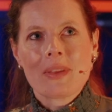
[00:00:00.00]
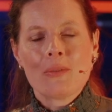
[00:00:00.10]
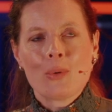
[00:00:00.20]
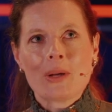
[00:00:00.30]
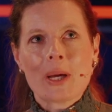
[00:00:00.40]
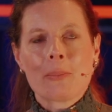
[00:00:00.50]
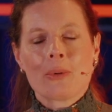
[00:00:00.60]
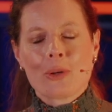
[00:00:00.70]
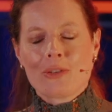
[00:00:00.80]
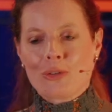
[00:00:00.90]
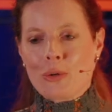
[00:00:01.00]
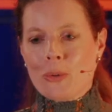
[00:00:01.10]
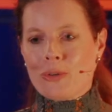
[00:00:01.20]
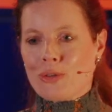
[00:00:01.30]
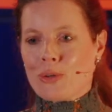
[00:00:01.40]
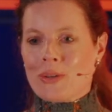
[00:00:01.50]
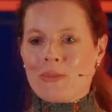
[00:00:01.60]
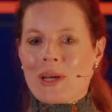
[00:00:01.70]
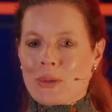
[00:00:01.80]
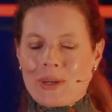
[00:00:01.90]
well, I'm not so sure
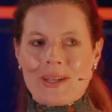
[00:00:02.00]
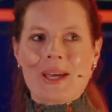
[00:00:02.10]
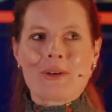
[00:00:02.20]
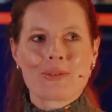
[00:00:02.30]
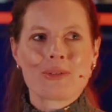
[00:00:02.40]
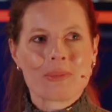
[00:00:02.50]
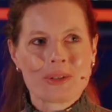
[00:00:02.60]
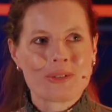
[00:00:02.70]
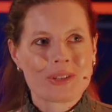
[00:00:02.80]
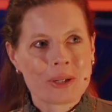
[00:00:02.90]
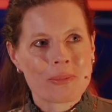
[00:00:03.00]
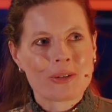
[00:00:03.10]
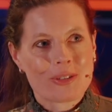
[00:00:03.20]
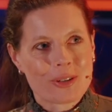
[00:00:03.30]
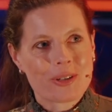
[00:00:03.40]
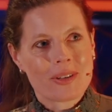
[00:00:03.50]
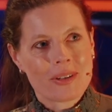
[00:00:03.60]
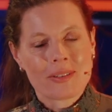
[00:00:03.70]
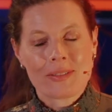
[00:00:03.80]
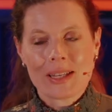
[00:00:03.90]
whether I have something to say about the
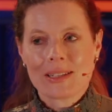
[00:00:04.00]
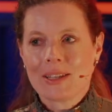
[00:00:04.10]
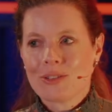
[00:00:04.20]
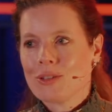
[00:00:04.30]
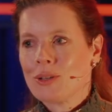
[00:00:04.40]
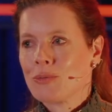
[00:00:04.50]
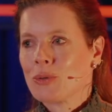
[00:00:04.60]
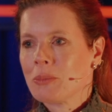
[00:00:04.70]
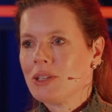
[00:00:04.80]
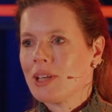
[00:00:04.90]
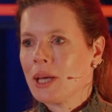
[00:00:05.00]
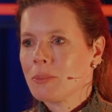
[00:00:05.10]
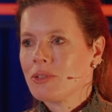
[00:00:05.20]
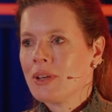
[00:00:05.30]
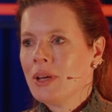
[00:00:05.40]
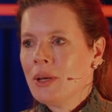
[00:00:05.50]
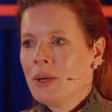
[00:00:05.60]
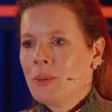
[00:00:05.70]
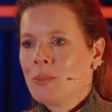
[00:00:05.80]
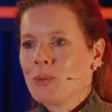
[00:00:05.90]
techniques uh, from these apps,
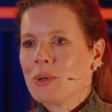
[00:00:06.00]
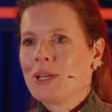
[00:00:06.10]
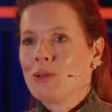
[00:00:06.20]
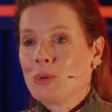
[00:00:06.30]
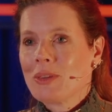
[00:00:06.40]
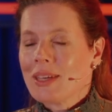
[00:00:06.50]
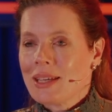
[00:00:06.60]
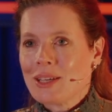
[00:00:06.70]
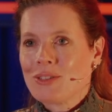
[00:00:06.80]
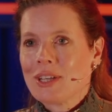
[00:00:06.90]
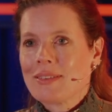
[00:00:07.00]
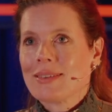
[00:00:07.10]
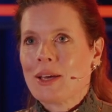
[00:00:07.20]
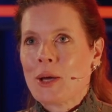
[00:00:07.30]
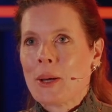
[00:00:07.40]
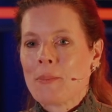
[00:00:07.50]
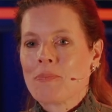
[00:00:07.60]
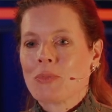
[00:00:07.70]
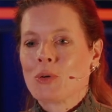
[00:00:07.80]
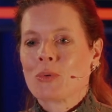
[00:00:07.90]
but what I do think is that
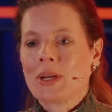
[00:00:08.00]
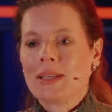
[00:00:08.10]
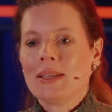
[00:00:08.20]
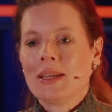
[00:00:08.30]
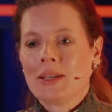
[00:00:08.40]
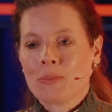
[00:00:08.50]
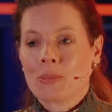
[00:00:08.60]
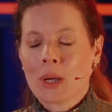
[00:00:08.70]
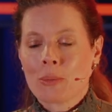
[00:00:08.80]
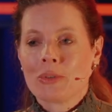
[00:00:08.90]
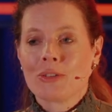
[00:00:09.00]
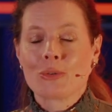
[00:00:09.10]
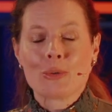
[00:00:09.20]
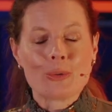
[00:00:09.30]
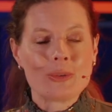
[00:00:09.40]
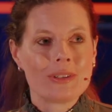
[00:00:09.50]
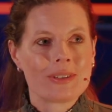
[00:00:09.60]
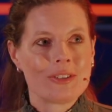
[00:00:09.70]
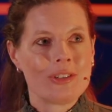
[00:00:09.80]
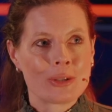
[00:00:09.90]
um, already in primary school,
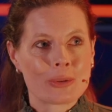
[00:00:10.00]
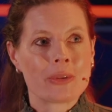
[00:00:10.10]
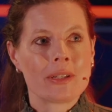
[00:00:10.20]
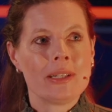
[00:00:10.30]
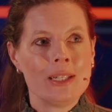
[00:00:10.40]
children